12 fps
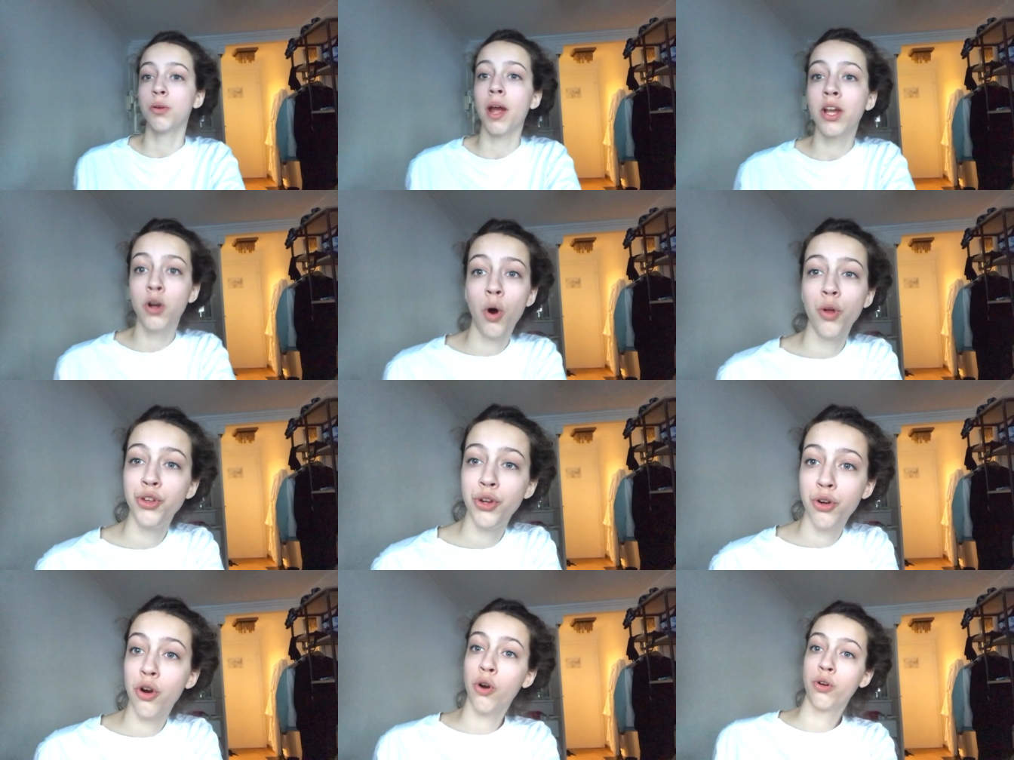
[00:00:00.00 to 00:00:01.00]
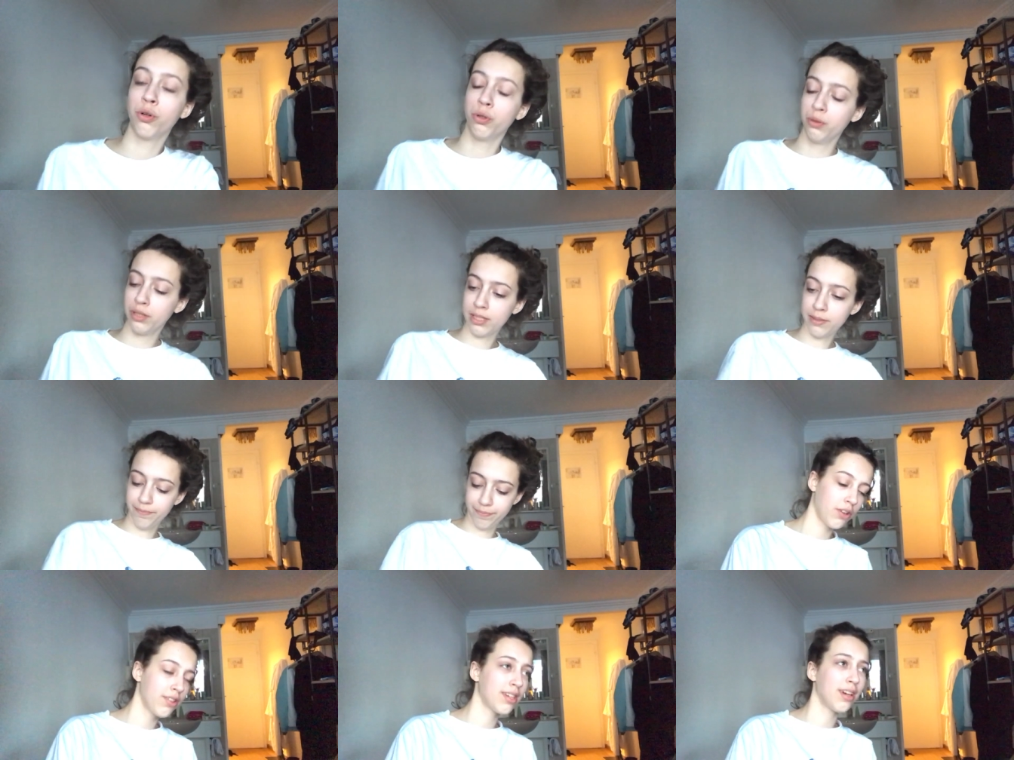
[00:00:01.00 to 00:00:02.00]
So I got new goggles
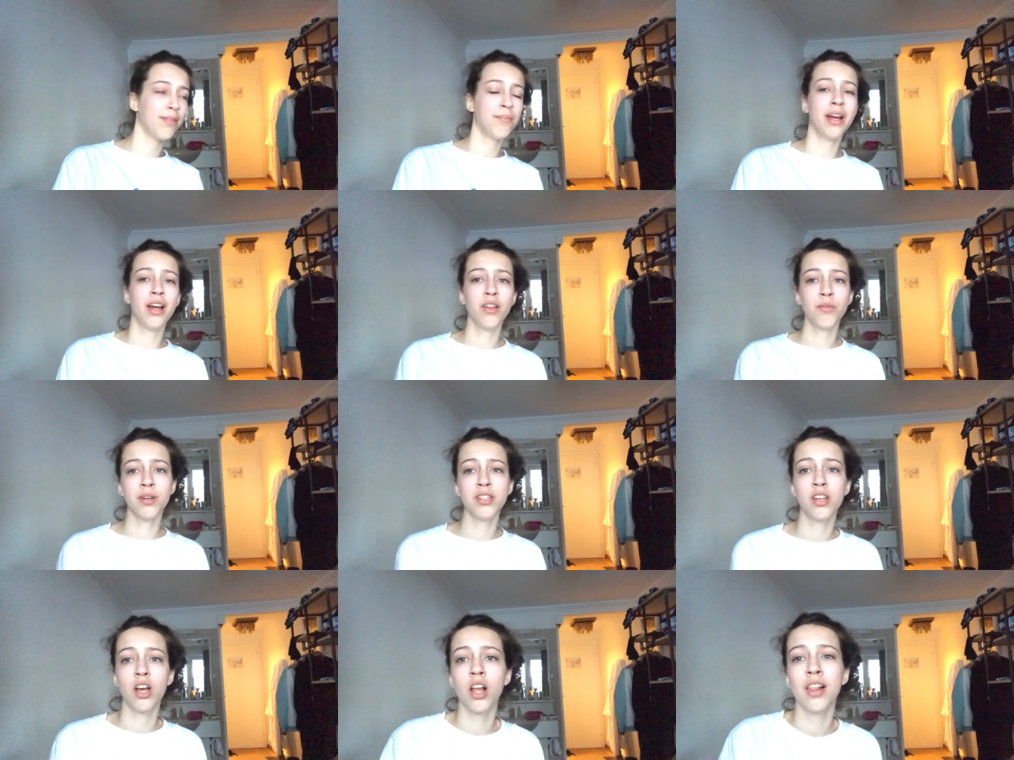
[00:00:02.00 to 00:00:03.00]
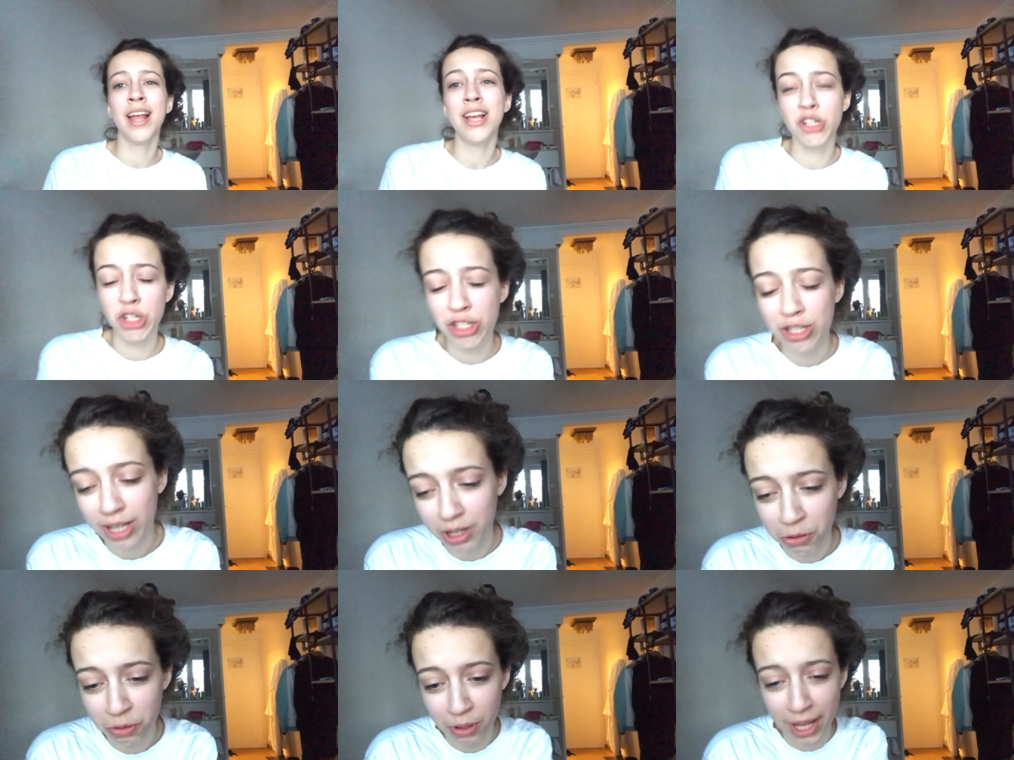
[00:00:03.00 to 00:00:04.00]
because my other ones, let's just
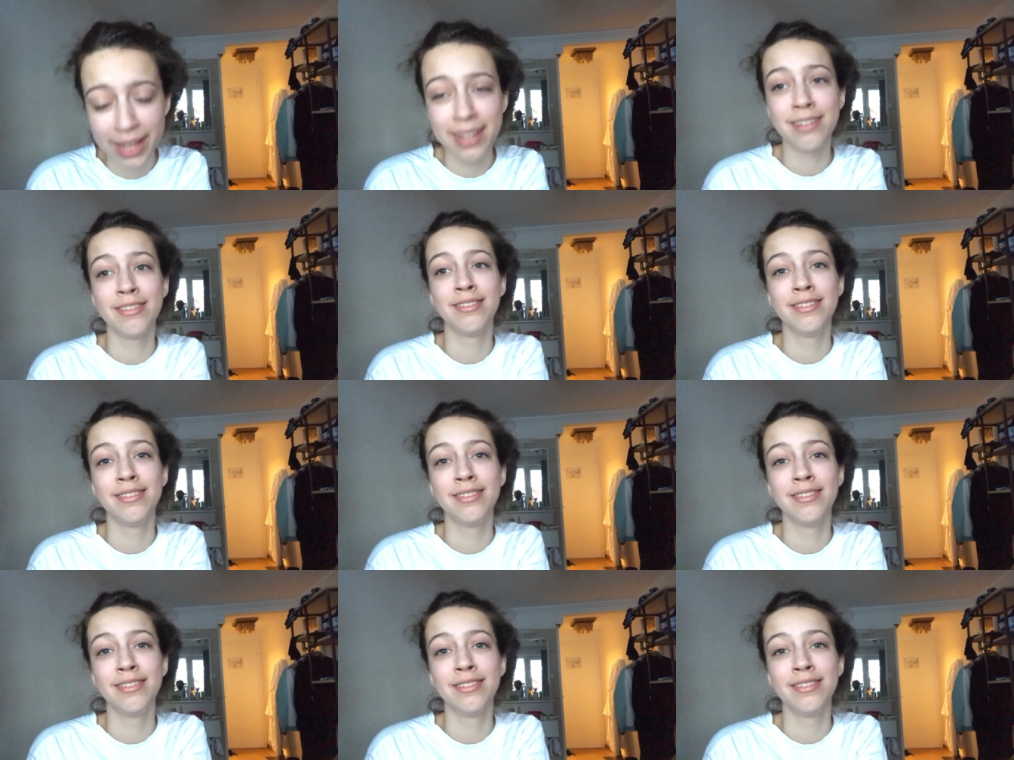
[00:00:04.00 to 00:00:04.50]
all like,